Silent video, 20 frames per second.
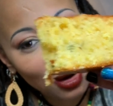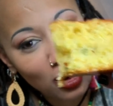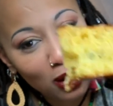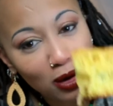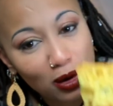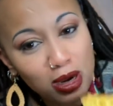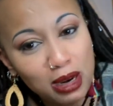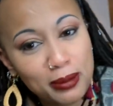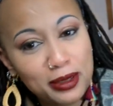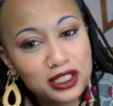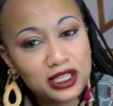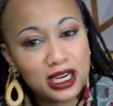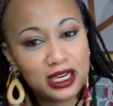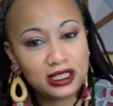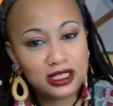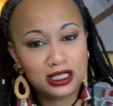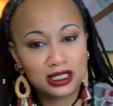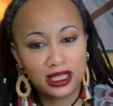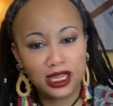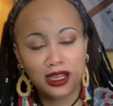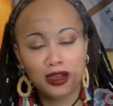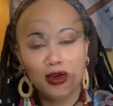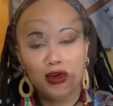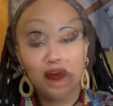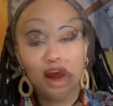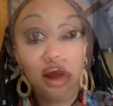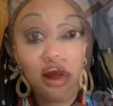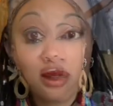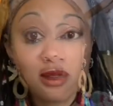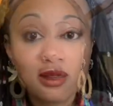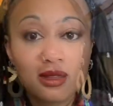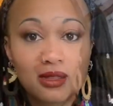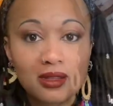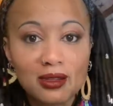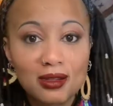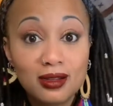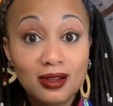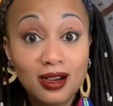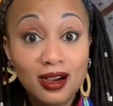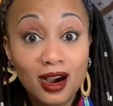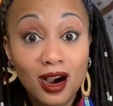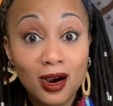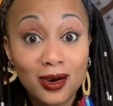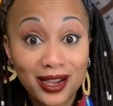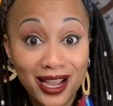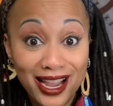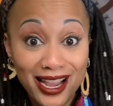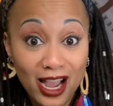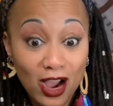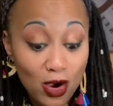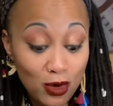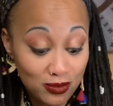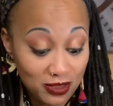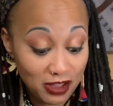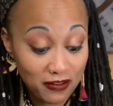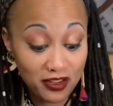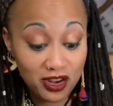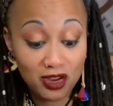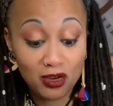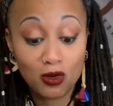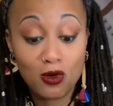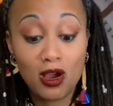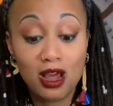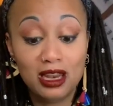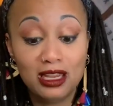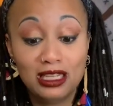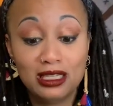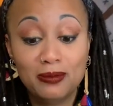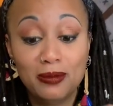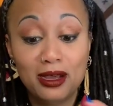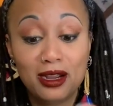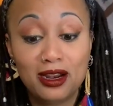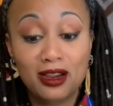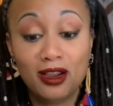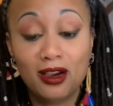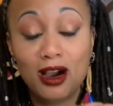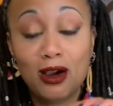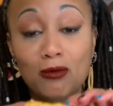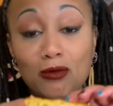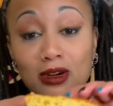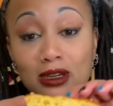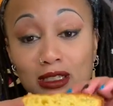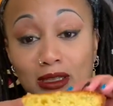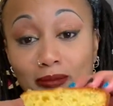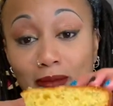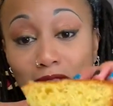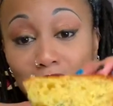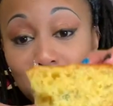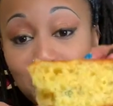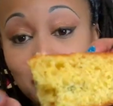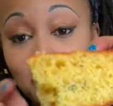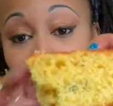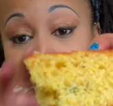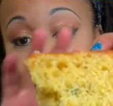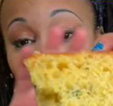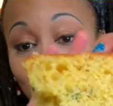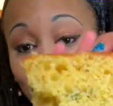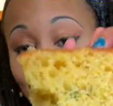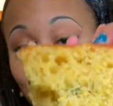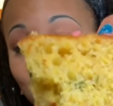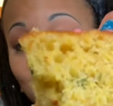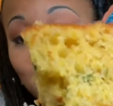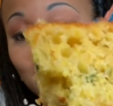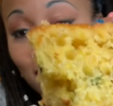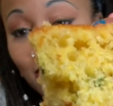on. Let me change this thing over. Okay, I hope that video quality is better, y'all. I wanted to make sure y'all